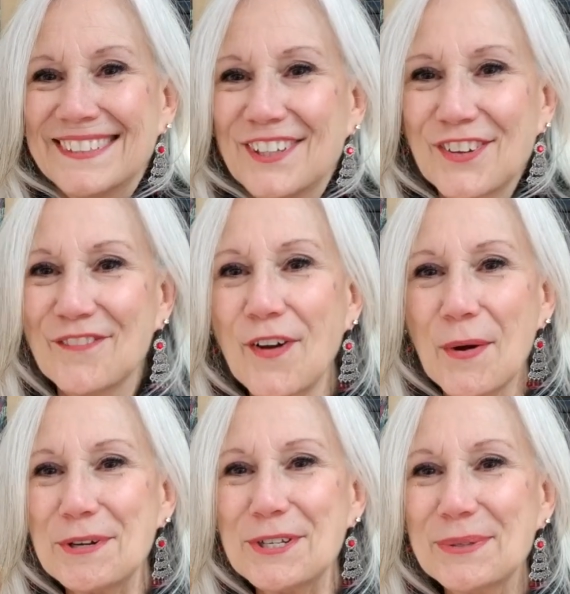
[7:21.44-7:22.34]
Looking
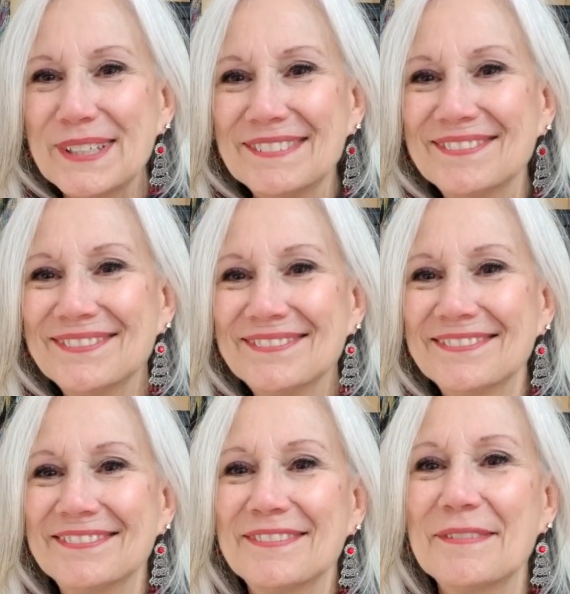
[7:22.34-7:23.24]
forward to it.
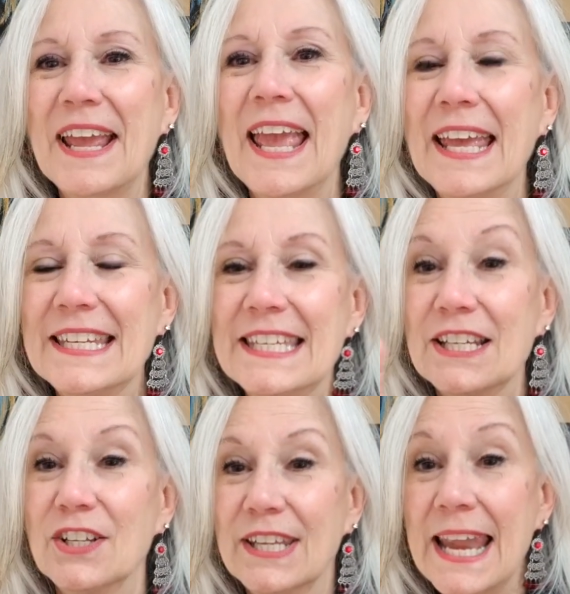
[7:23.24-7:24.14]

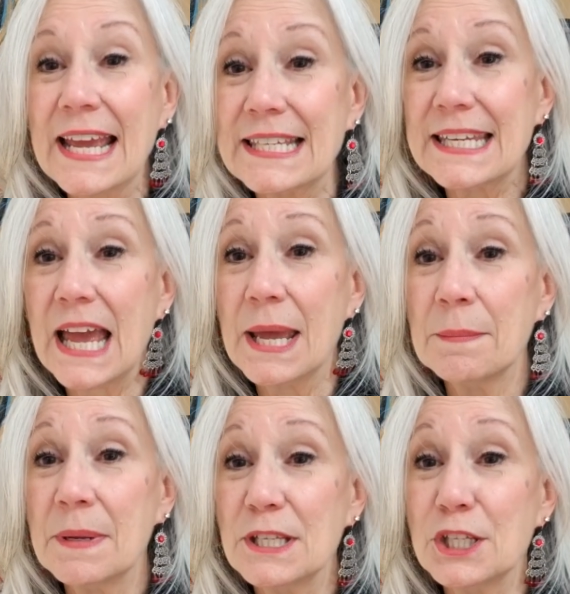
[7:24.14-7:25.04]
Until next time is